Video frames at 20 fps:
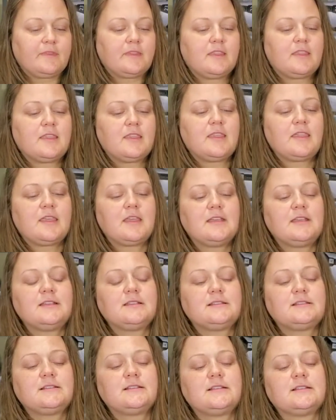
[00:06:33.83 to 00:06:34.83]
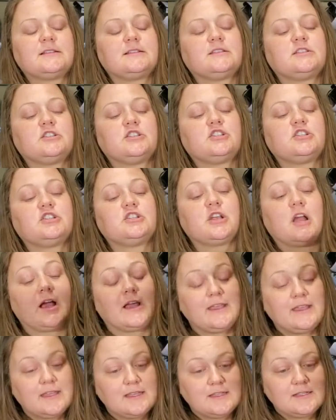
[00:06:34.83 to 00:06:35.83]
this is
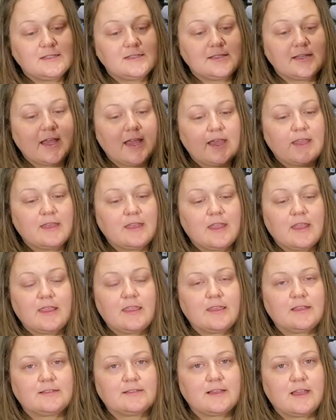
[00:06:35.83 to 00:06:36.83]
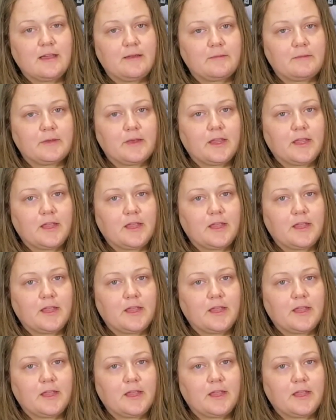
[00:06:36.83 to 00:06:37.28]
giant and nothing's happening.